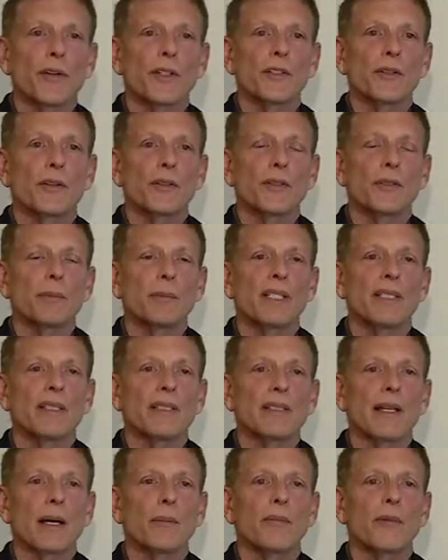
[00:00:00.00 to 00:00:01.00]
There's been
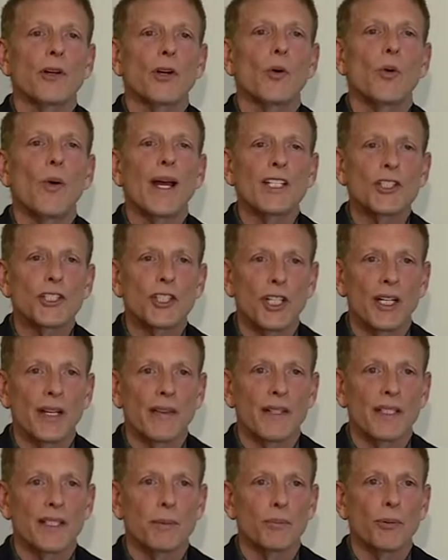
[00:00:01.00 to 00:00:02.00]
some question
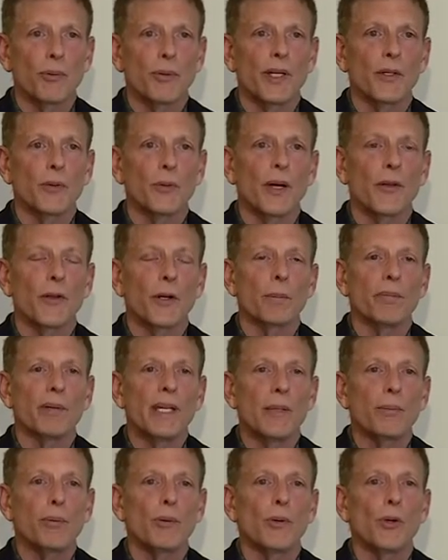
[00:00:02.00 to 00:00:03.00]
at this point whether
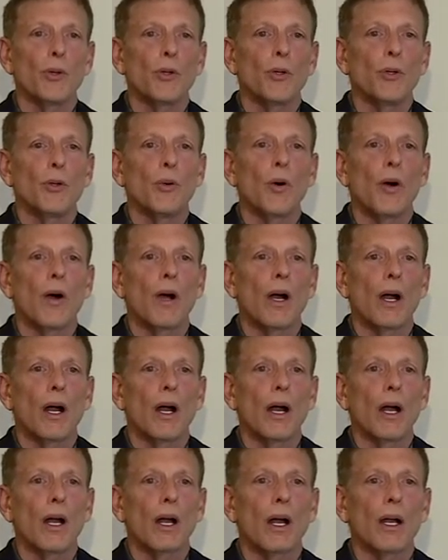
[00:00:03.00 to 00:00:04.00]
people who
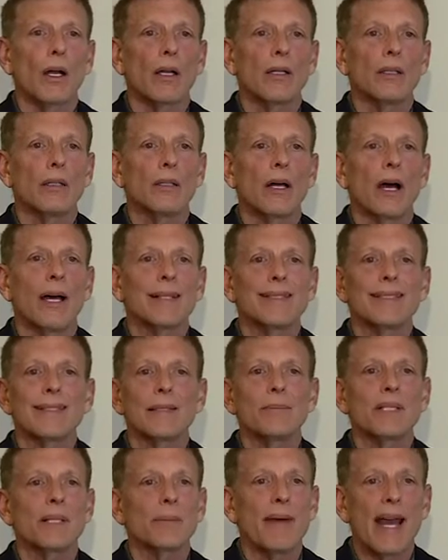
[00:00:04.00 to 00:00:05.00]
are not
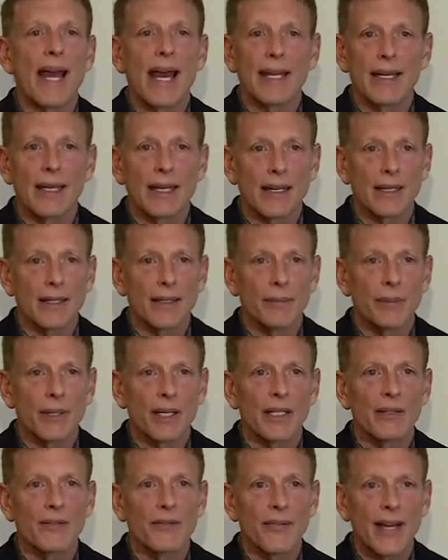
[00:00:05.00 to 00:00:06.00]
symptomatic
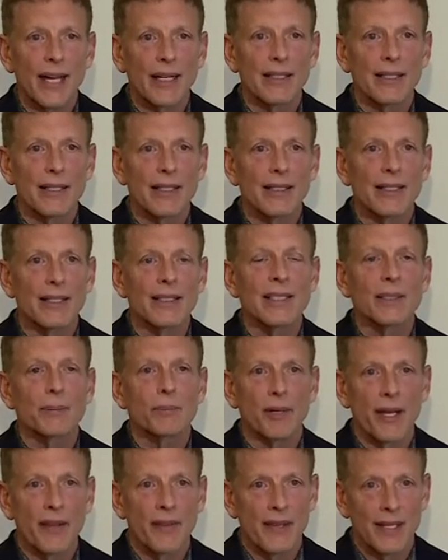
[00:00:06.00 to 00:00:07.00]
but infected can
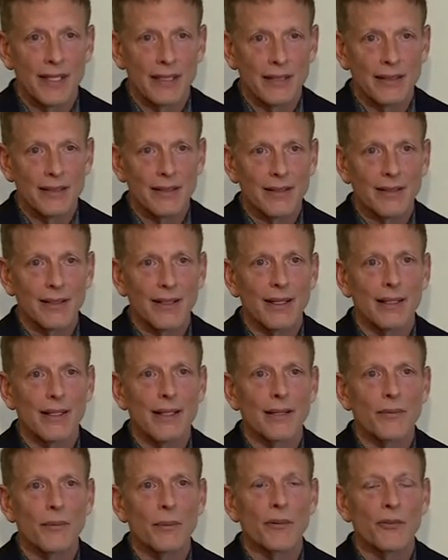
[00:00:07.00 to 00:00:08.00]
spread this
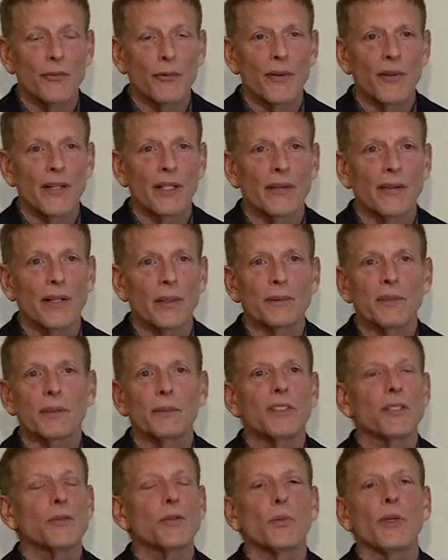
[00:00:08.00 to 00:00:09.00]
even before they develop
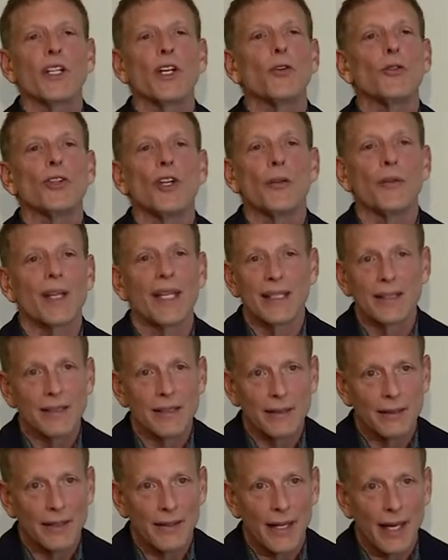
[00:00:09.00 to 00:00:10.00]
symptoms. We don't know the
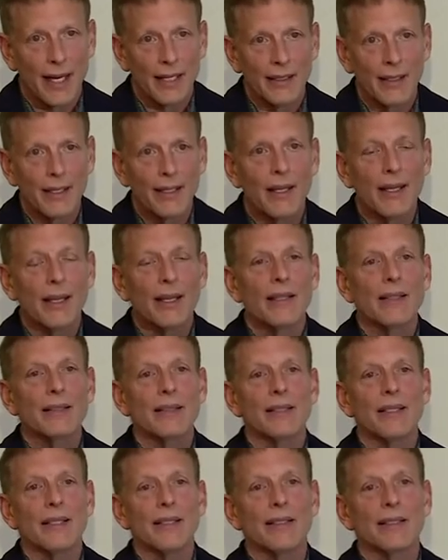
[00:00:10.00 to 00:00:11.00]
answer to that. The
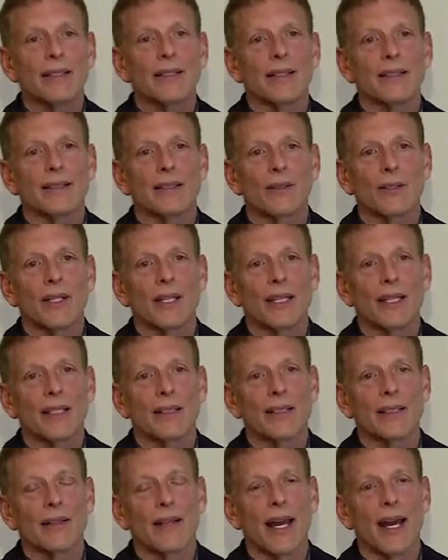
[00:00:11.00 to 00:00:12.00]
CDC is looking
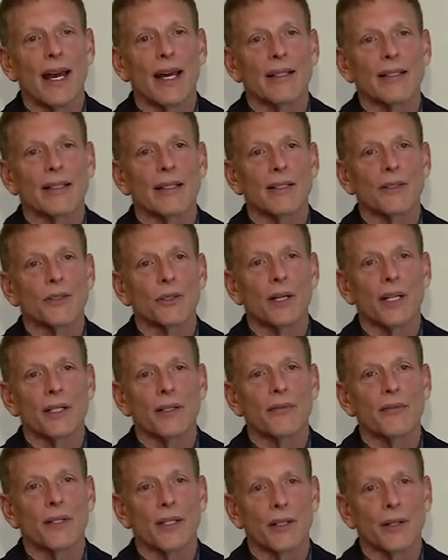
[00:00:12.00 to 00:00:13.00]
into that and trying
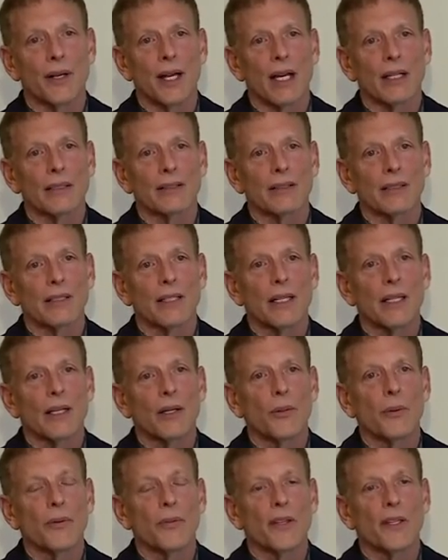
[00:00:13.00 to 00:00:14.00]
to figure out
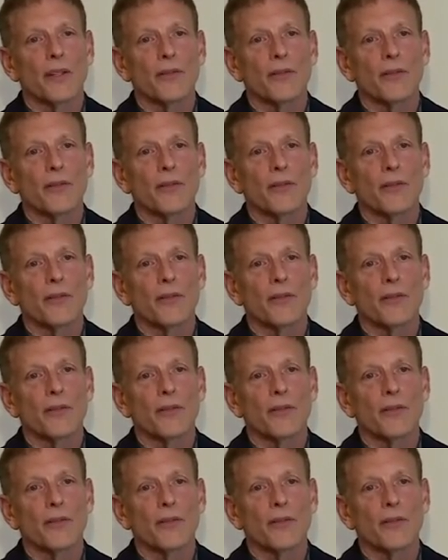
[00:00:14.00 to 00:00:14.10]
with the